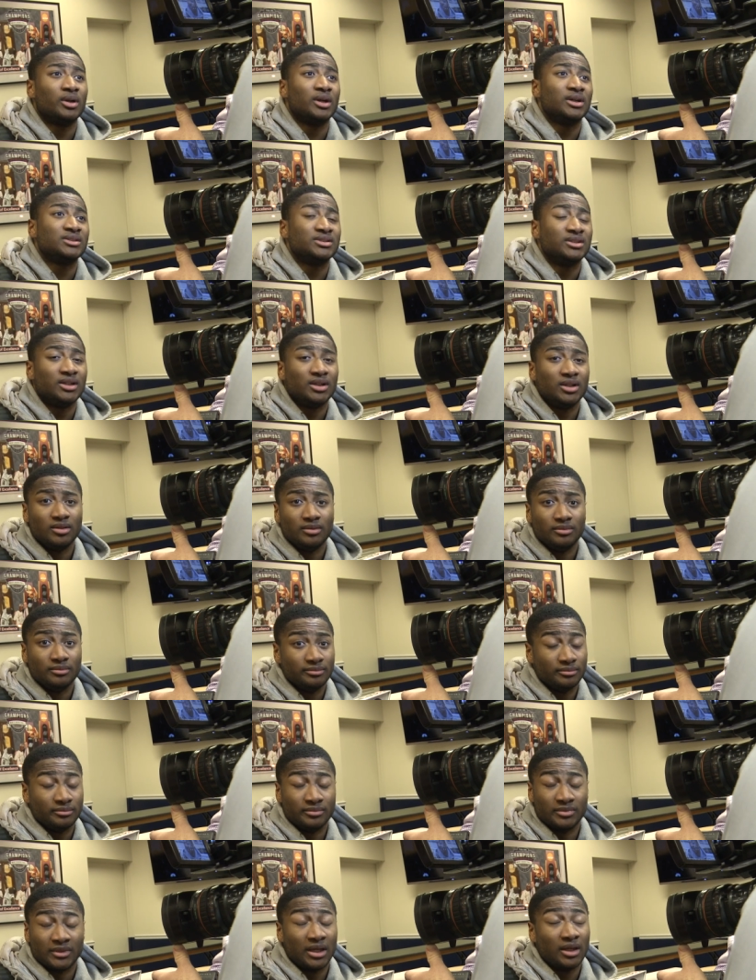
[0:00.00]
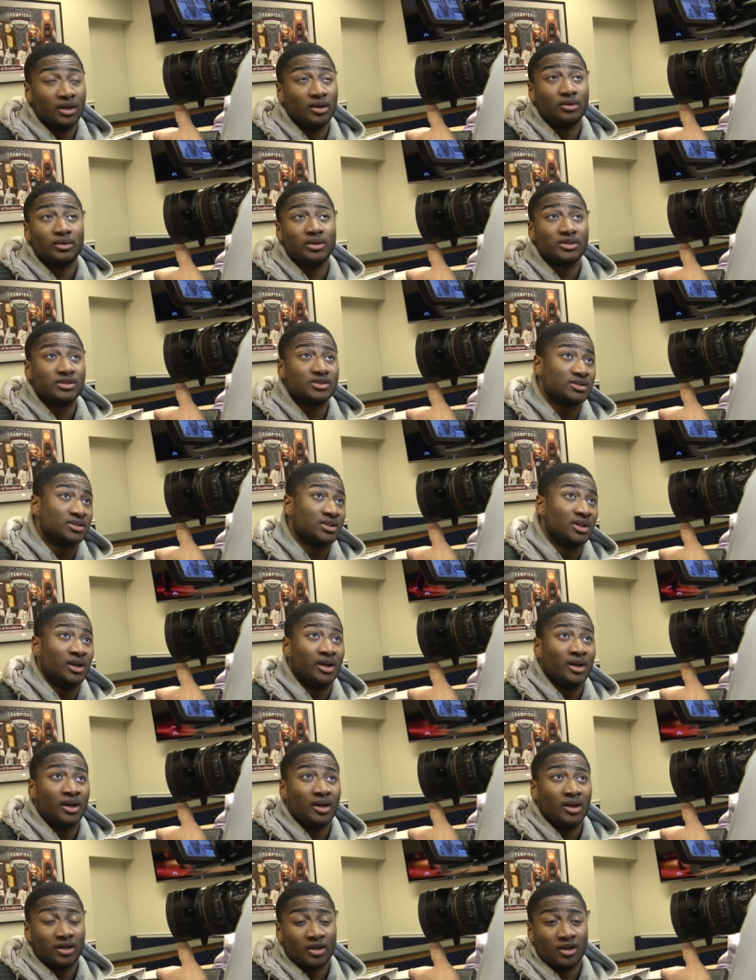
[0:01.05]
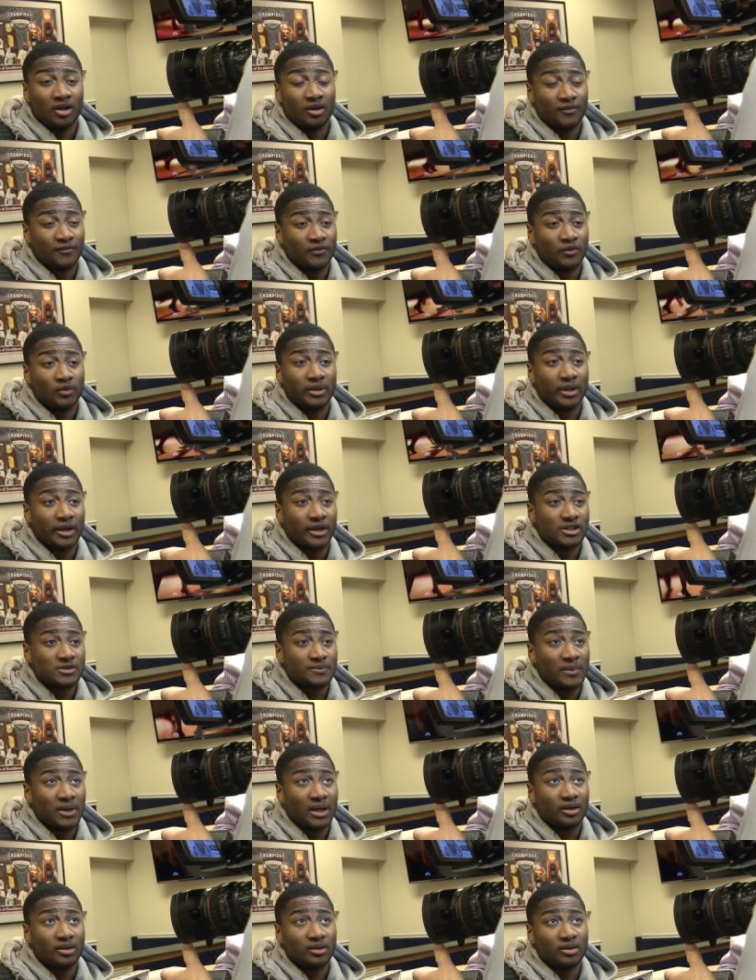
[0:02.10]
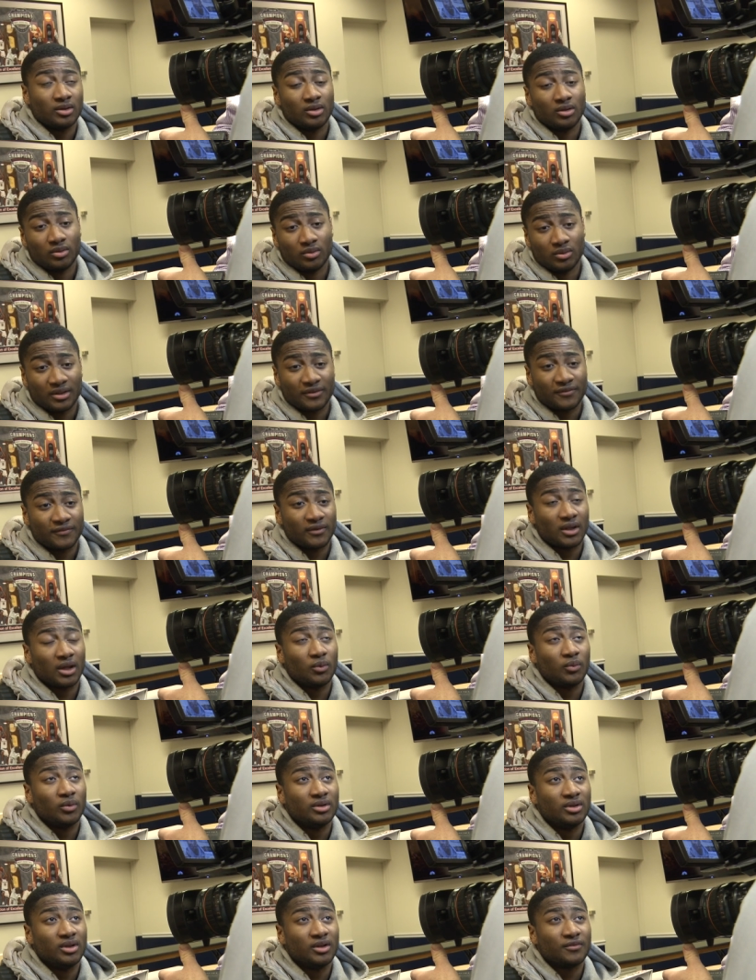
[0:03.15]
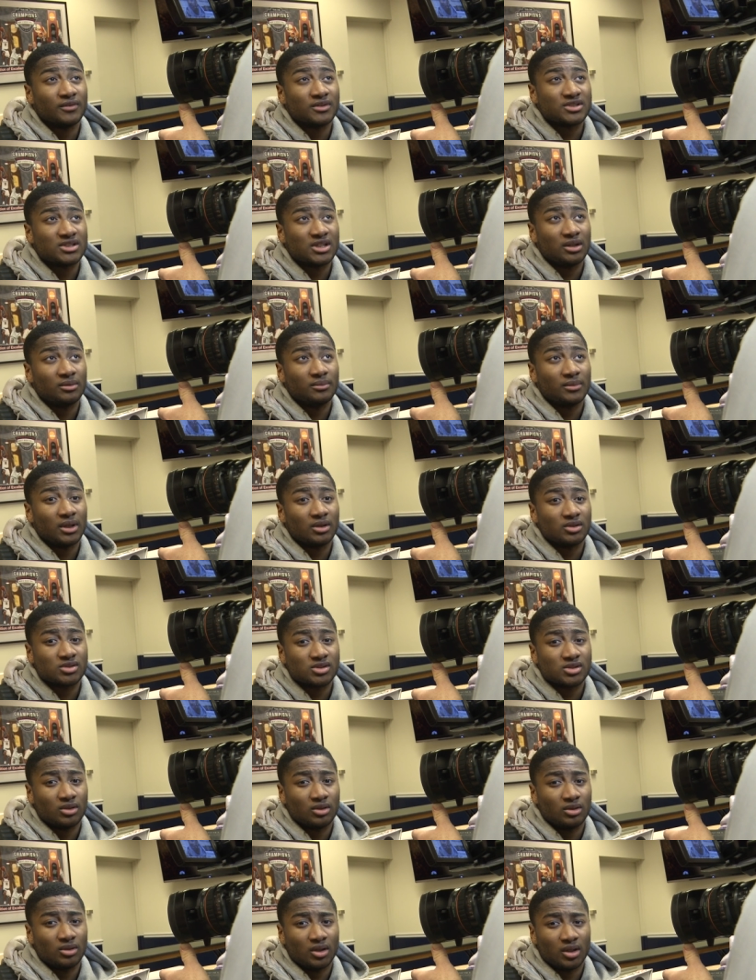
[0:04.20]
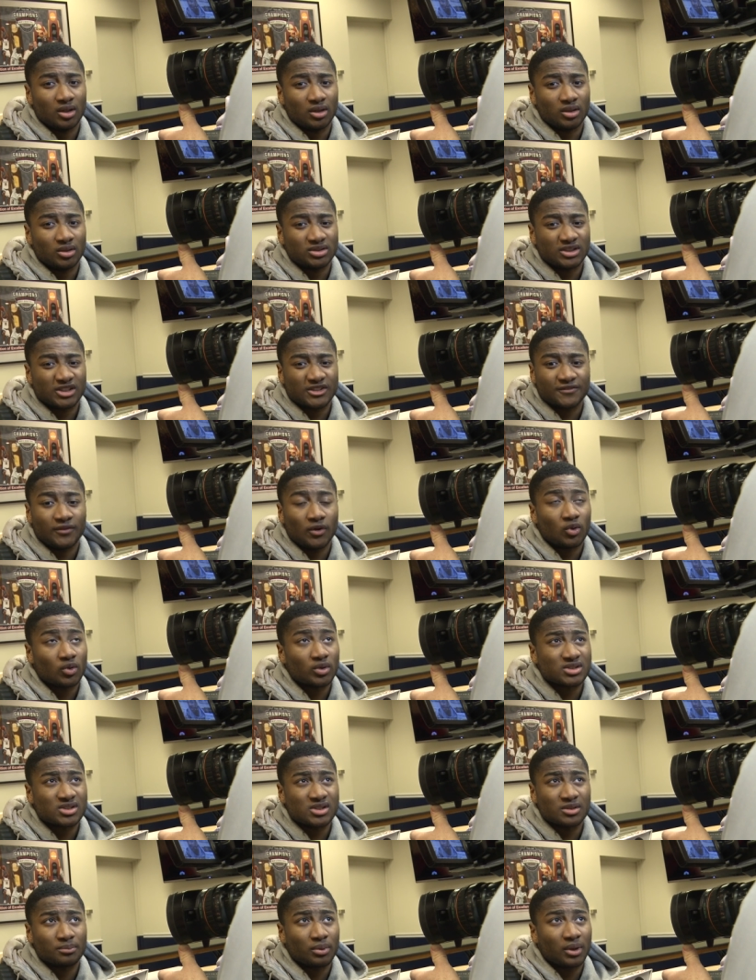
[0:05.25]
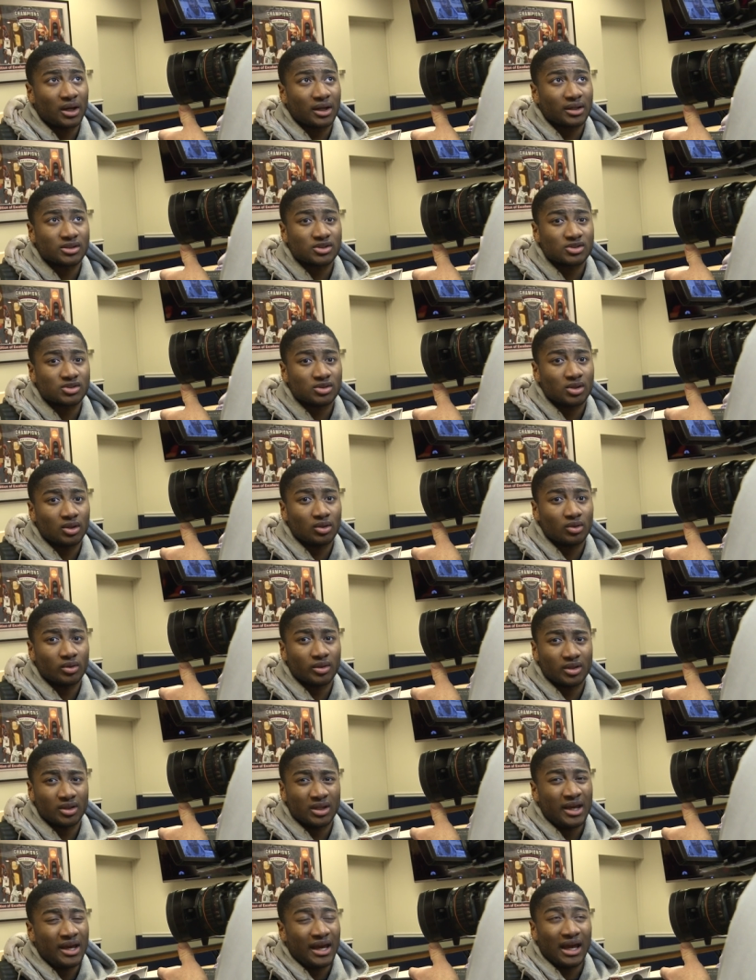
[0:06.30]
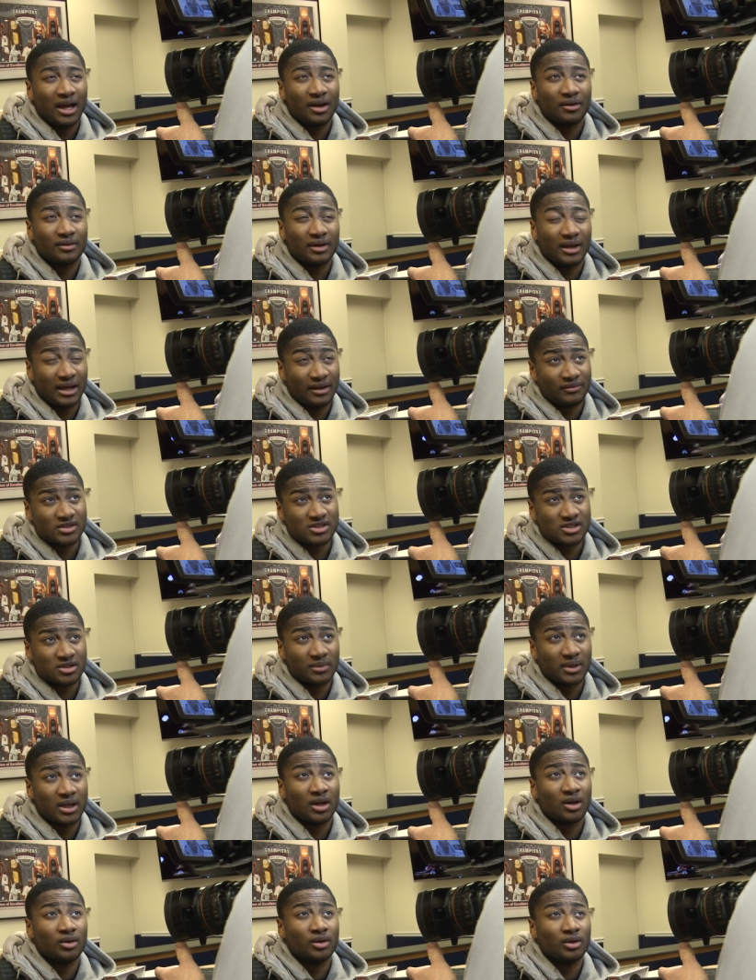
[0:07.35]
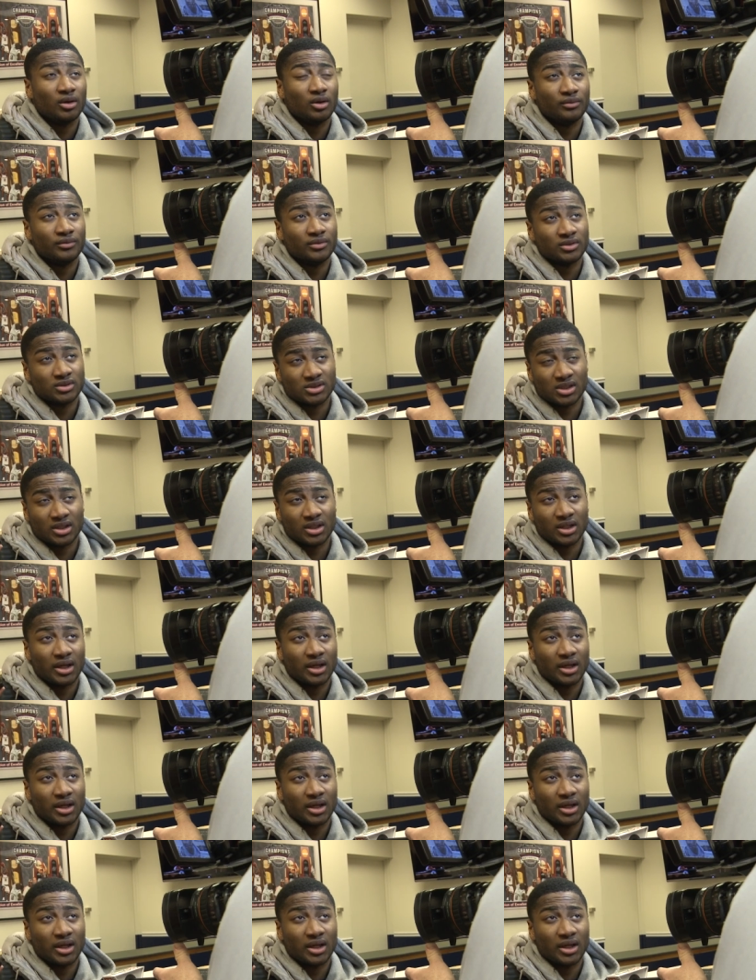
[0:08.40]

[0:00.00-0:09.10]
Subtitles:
That team killed us a few games back, you know, I feel like we're a different team now. So just focus and practice, you know, and having some carryover to the